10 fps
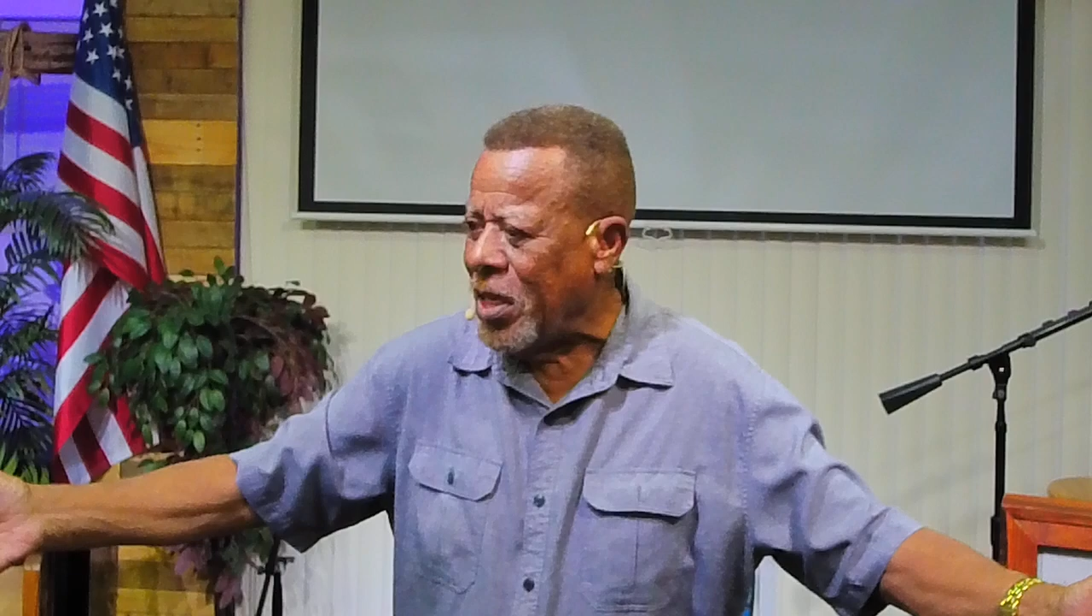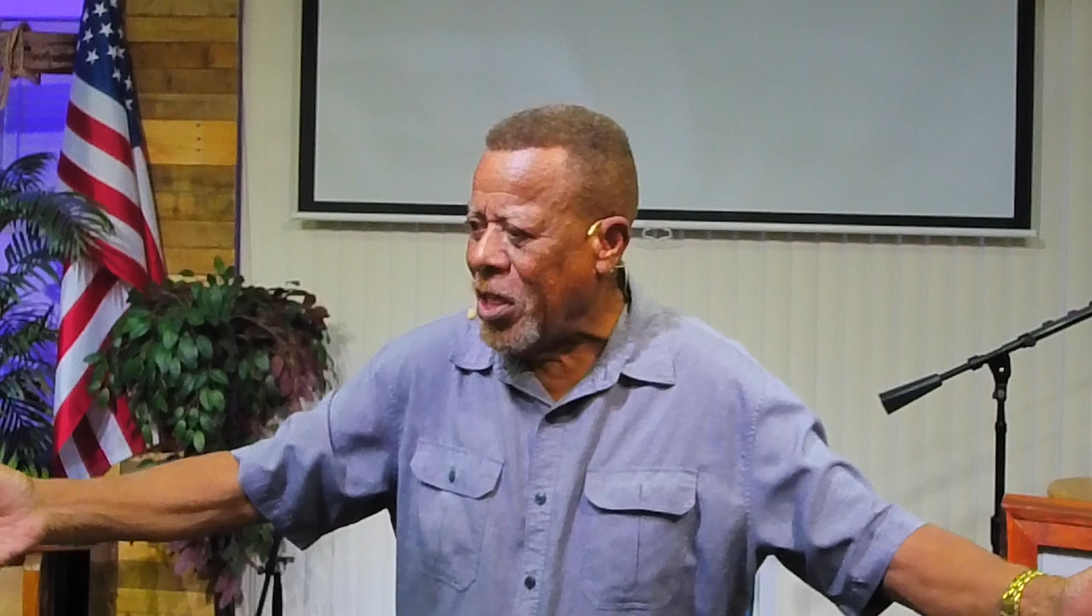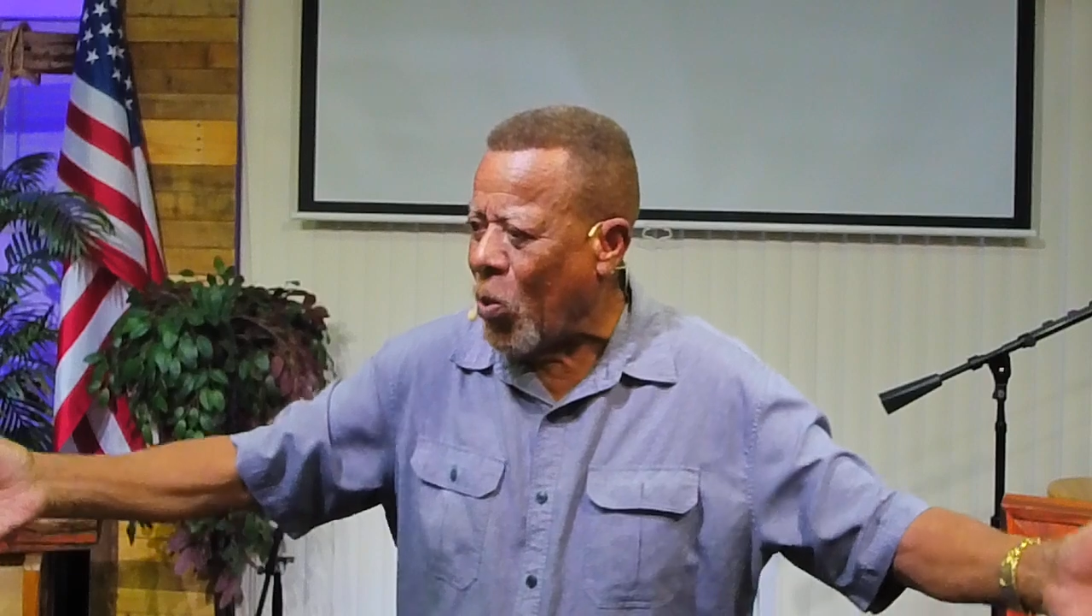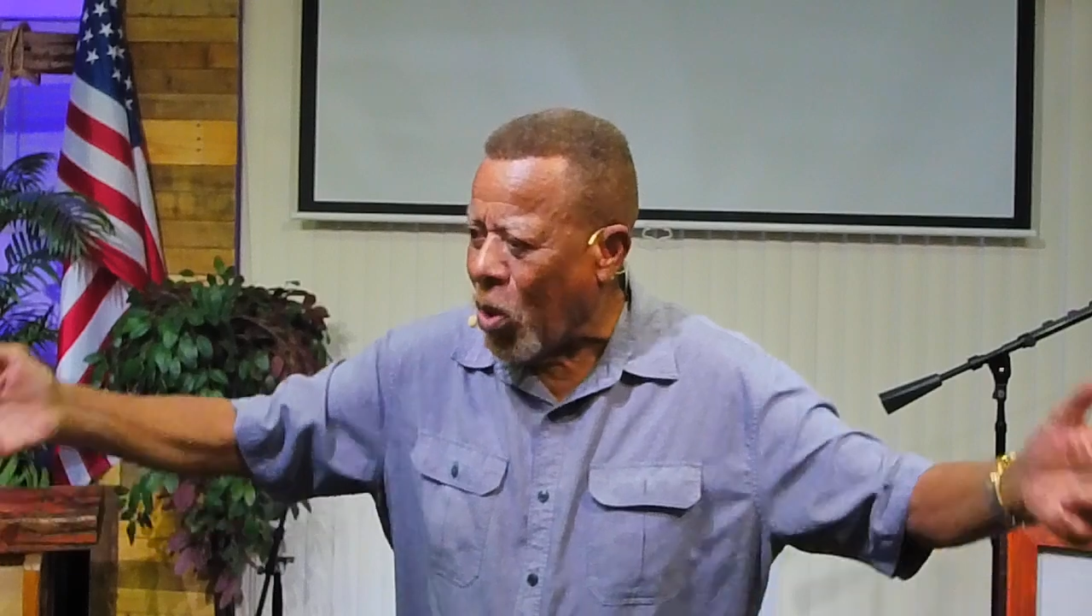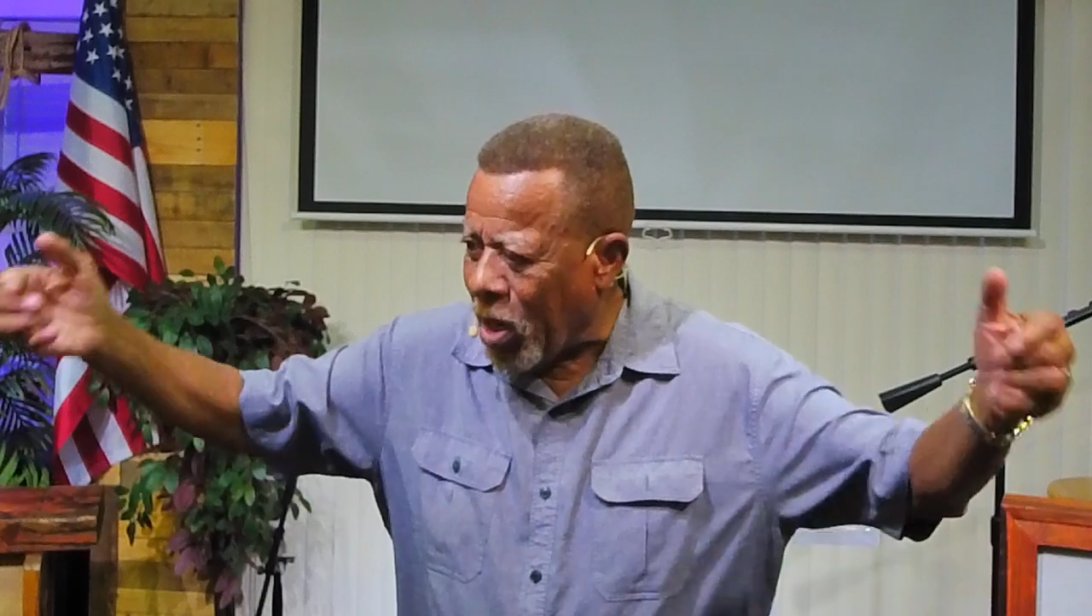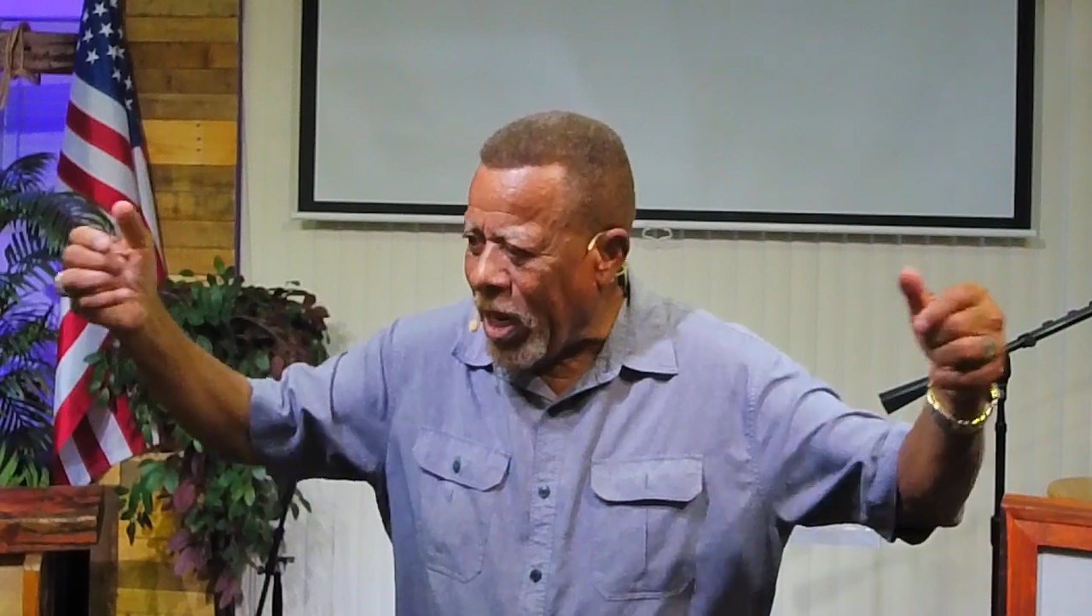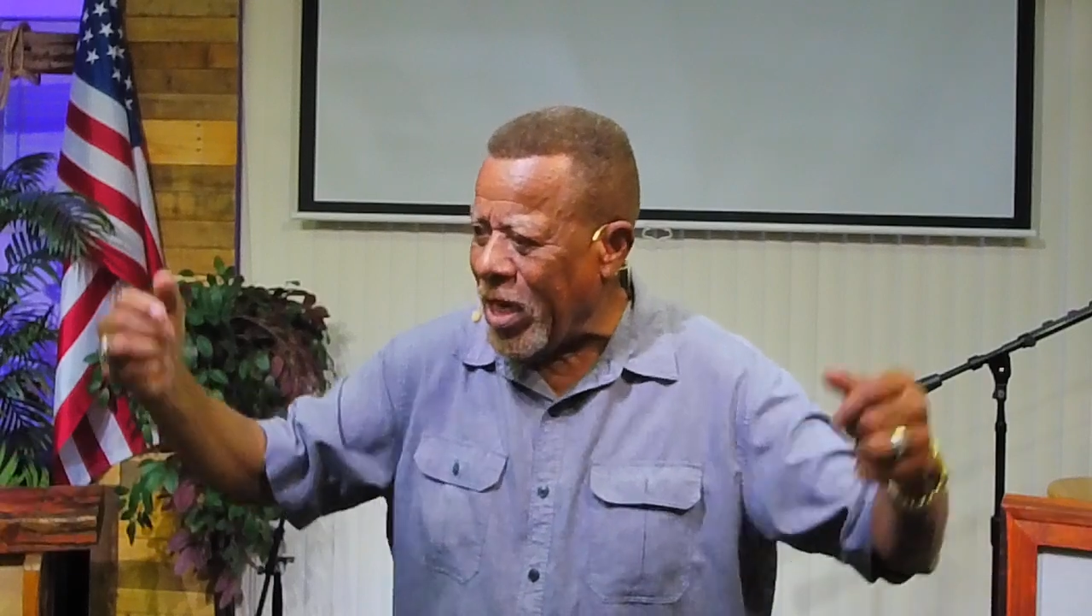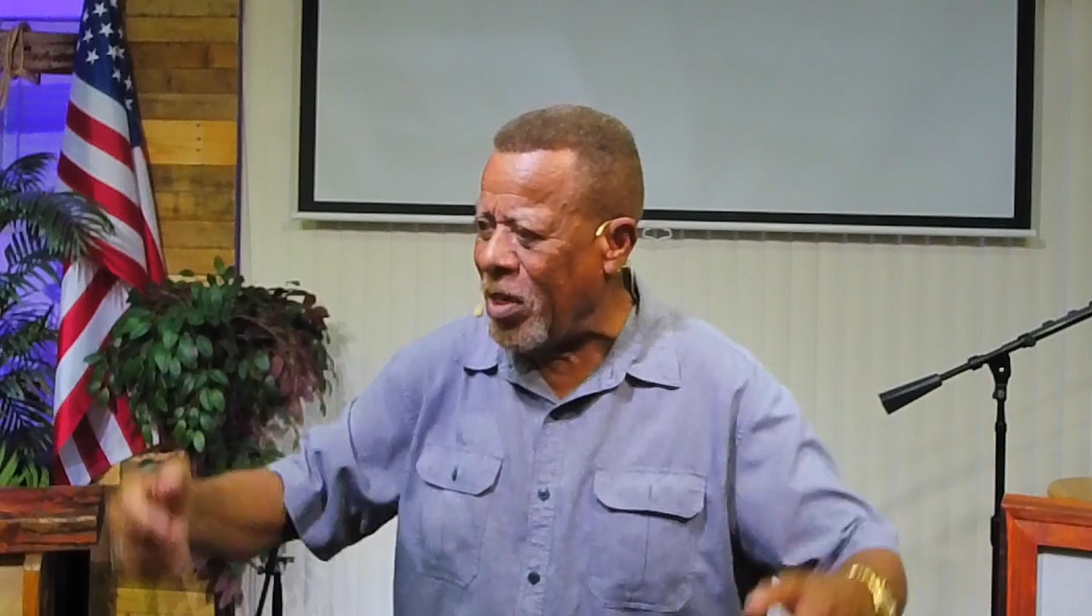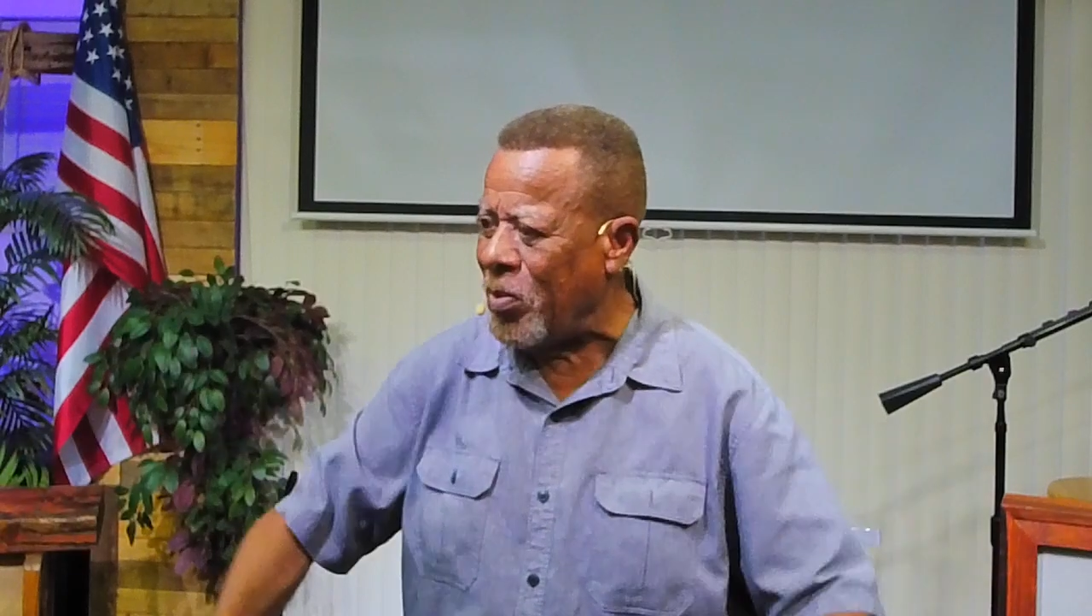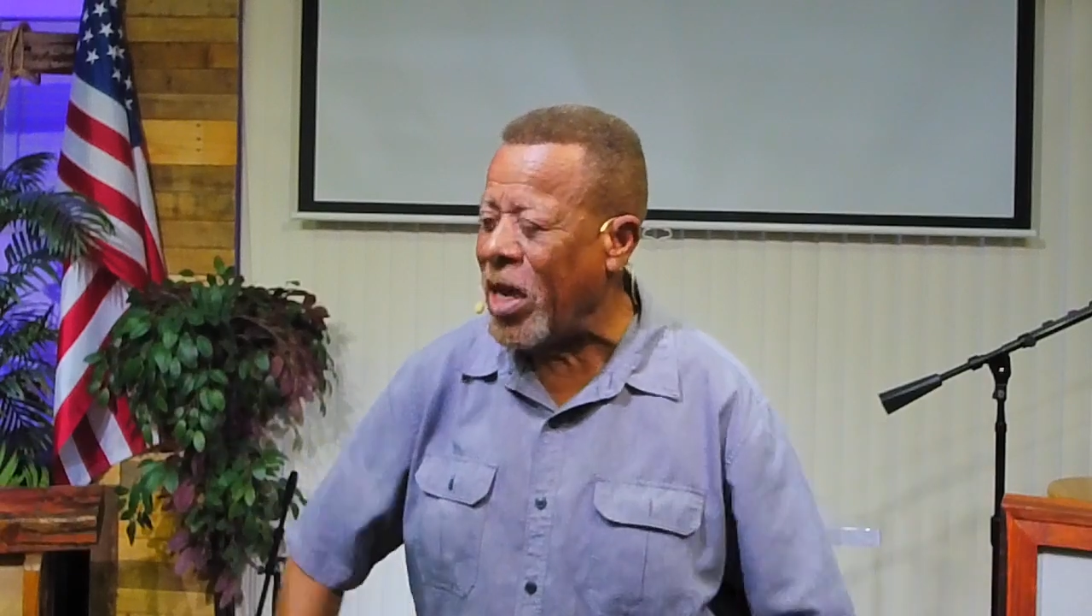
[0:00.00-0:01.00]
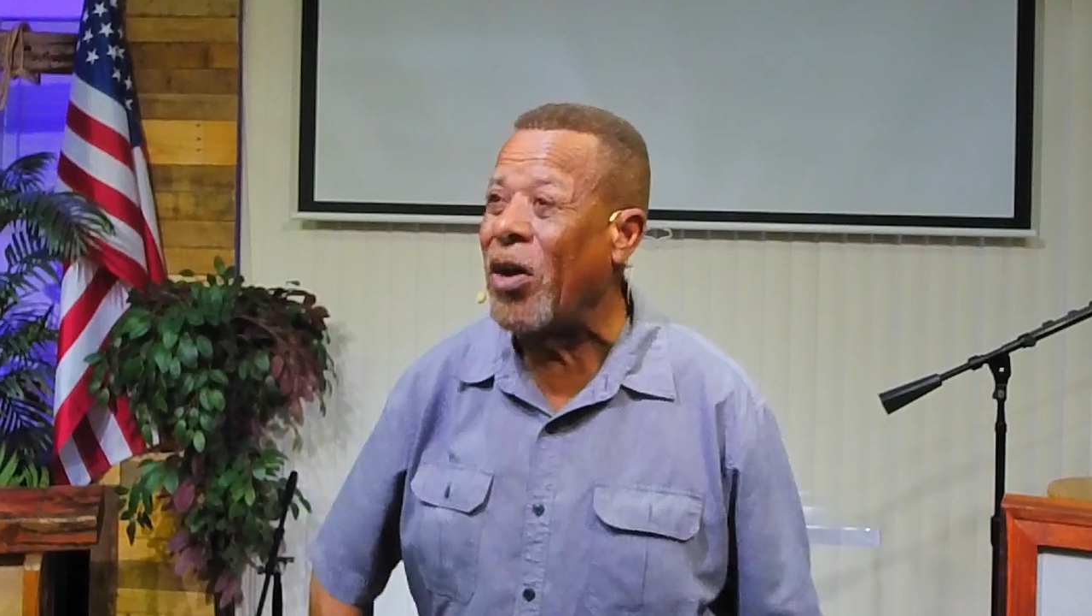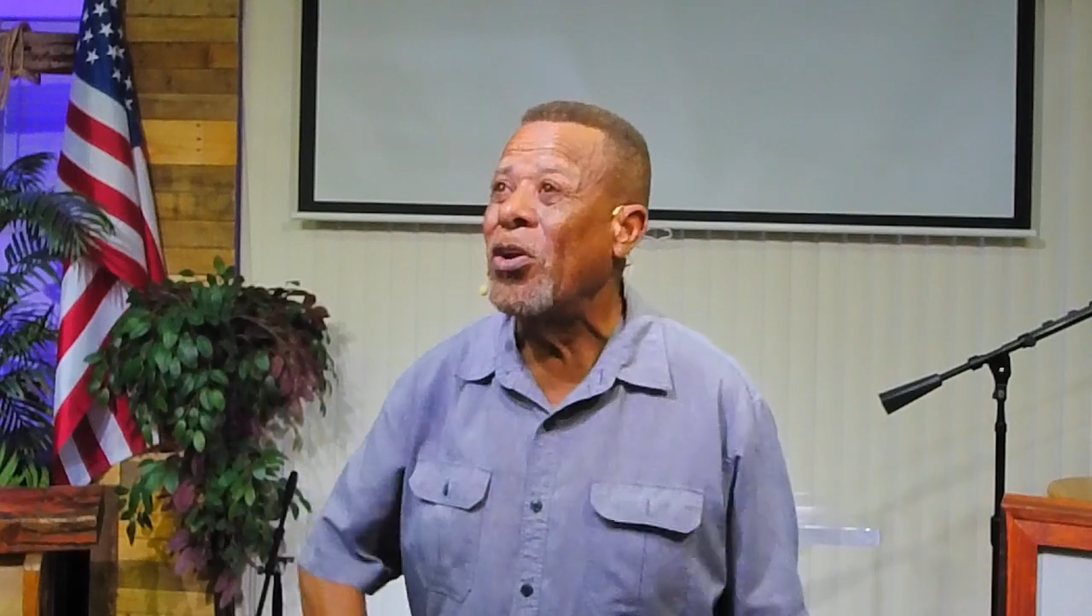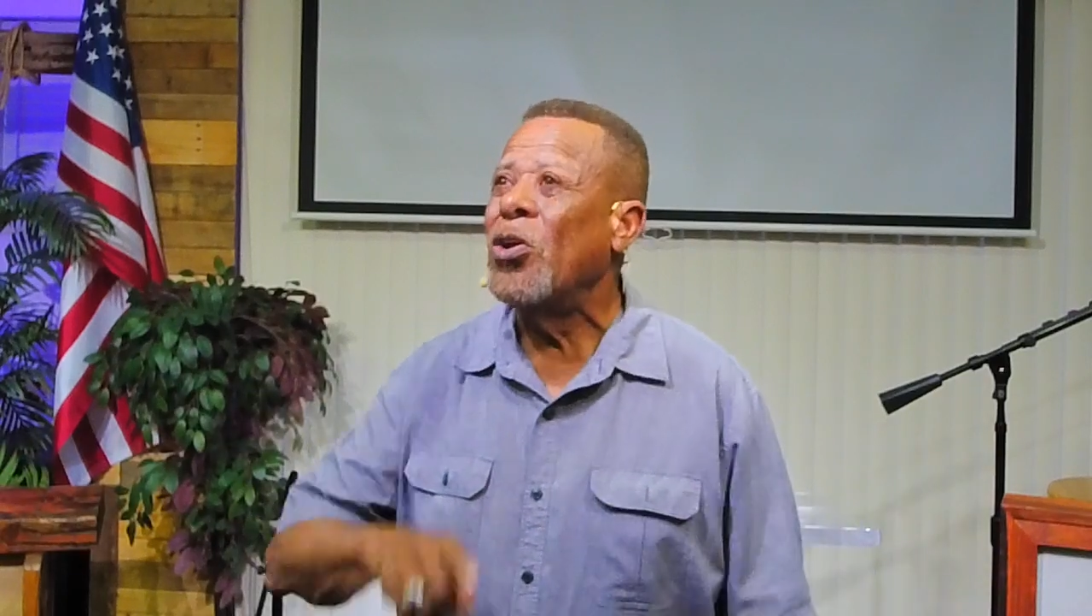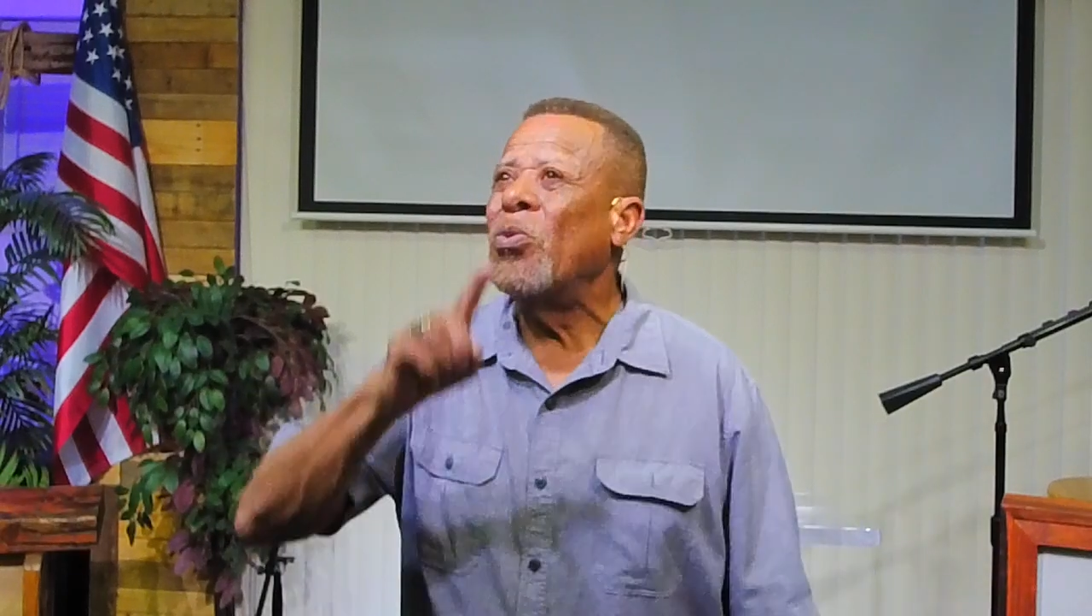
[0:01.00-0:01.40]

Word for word: that were letting them down,